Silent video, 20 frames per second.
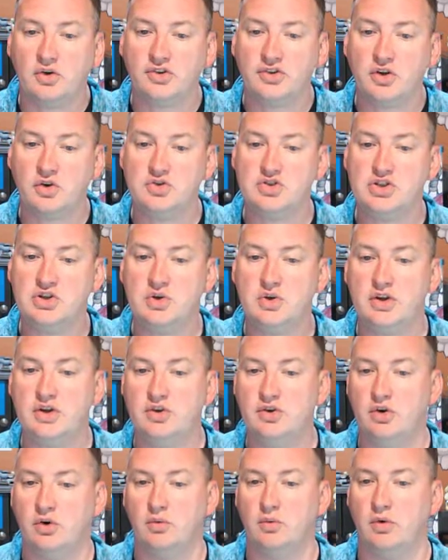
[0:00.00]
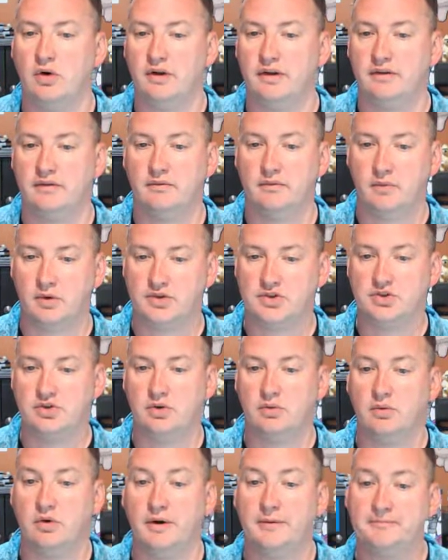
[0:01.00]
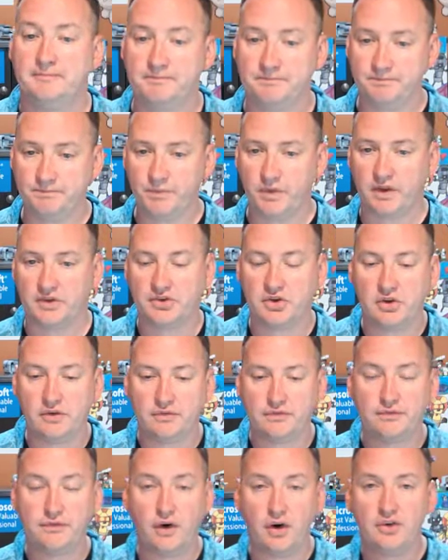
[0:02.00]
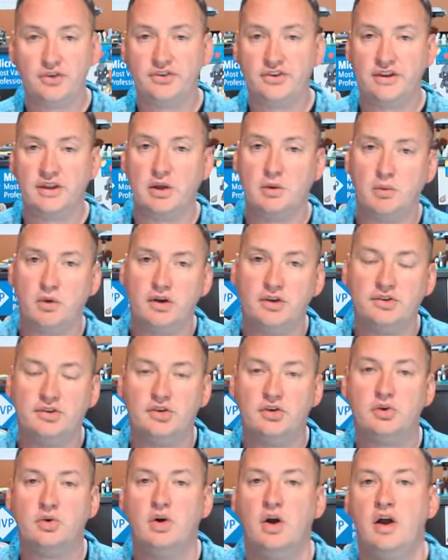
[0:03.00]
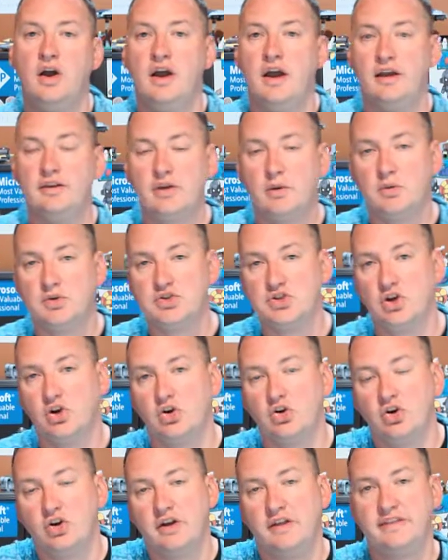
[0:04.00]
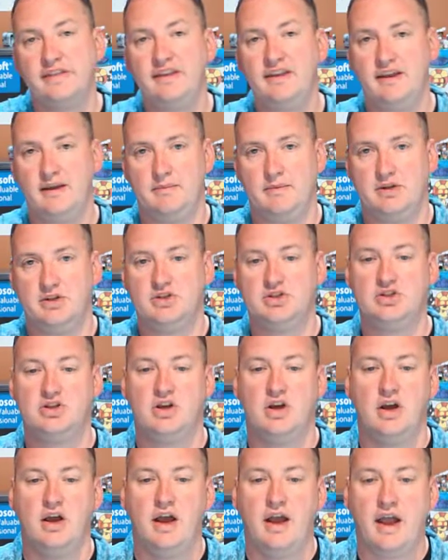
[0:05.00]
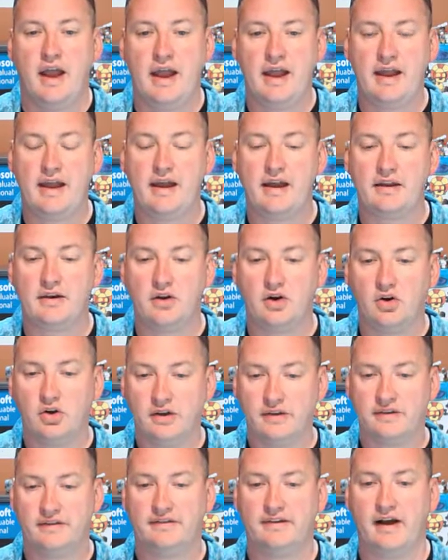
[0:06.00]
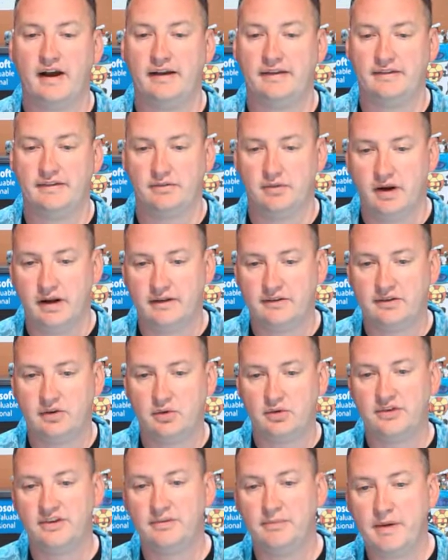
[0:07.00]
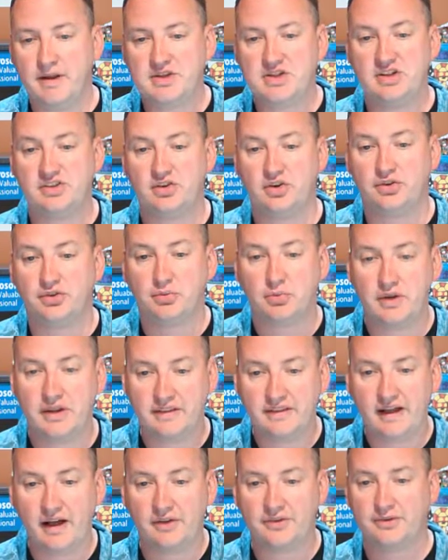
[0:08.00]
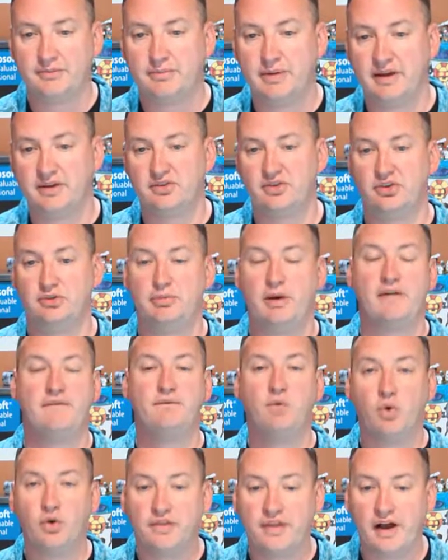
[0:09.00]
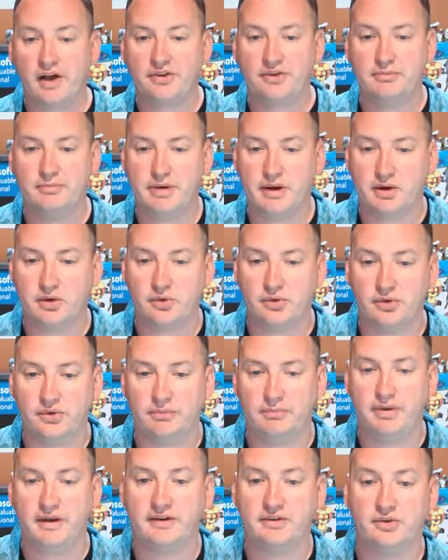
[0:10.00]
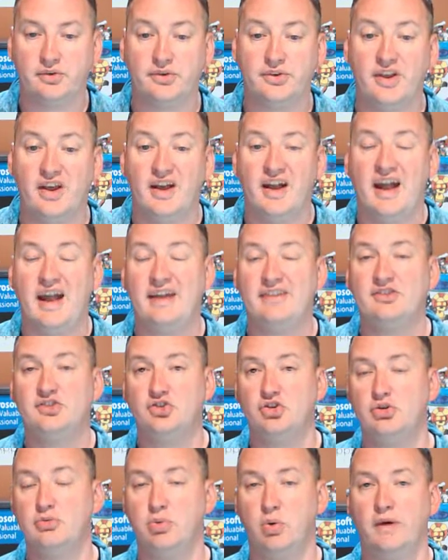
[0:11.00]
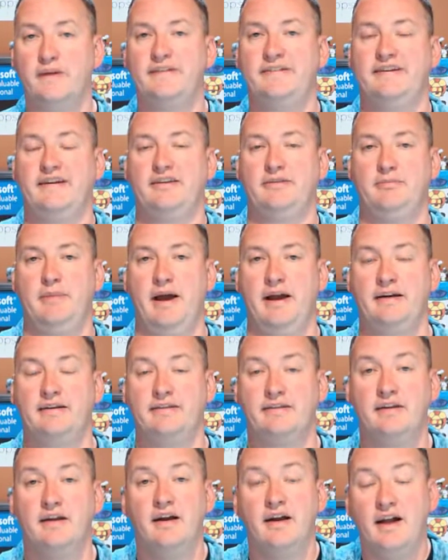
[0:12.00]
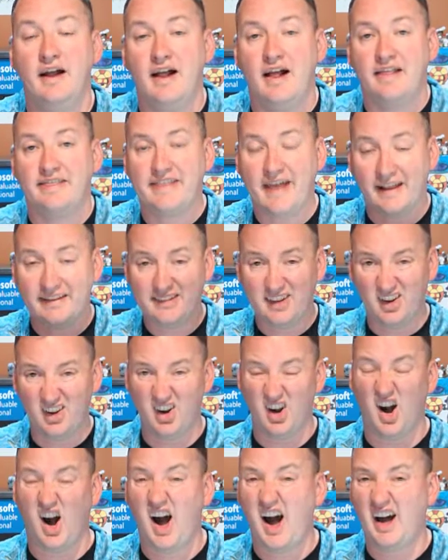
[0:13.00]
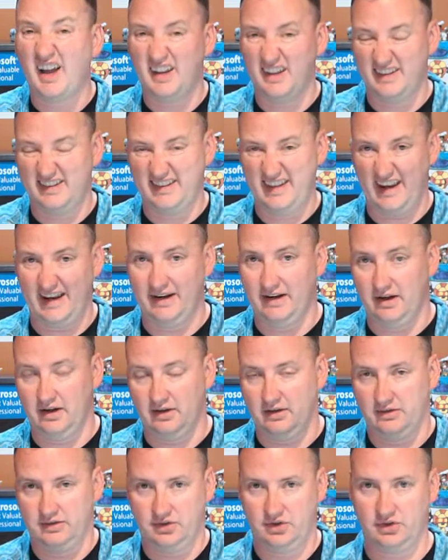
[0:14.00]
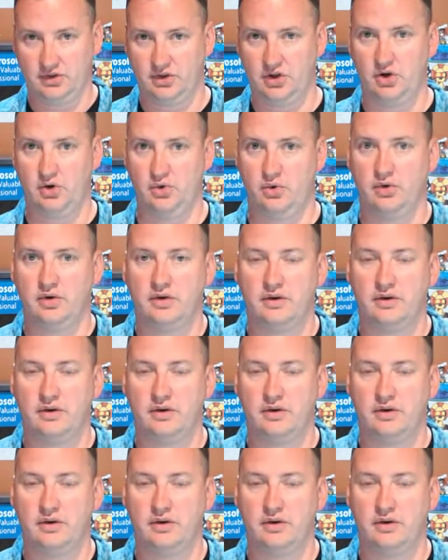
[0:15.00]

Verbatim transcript: let's go Chewy you don't want, what you don't want. So the first thing you want to do is I want you to look at the image and look at the size, right? So its dimensions are 3,000 pixels by 4,000 pixels it's 2.6 megs. That's a lot of data to encode,